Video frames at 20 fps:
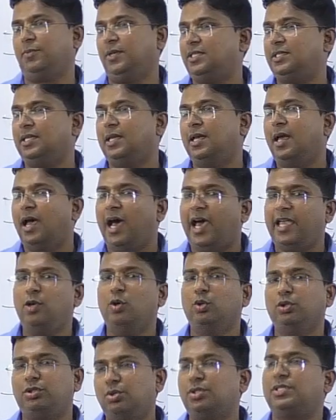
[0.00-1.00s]
Means I
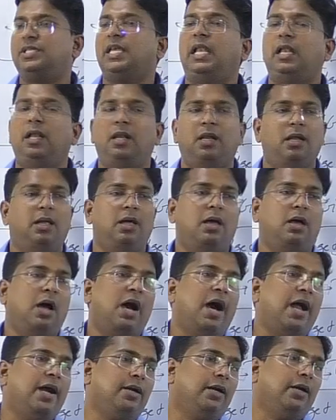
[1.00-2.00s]
used to sell
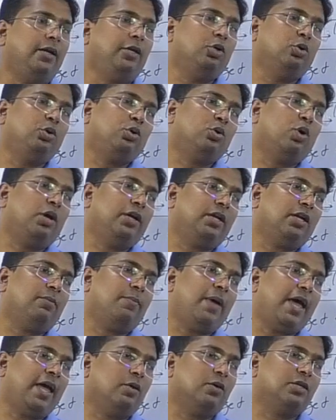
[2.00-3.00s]
100 to 200
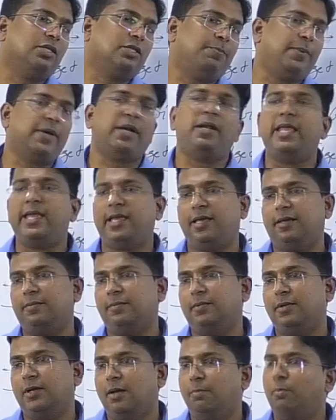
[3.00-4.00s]
mangoes per day,
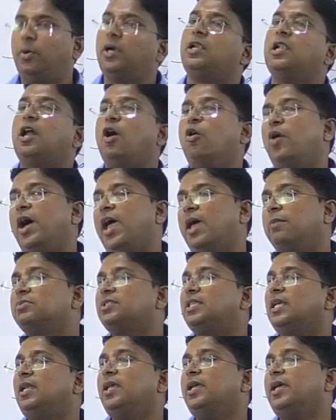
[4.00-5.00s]
but now I am
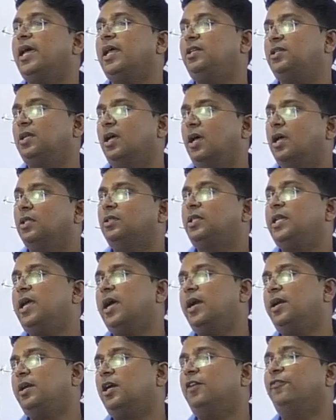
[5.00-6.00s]
selling at
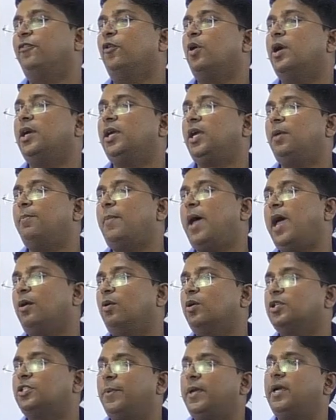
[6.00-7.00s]
300, 400
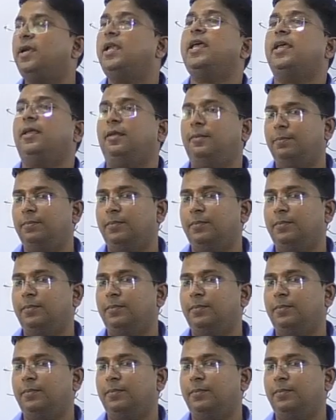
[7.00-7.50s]
mangoes per day.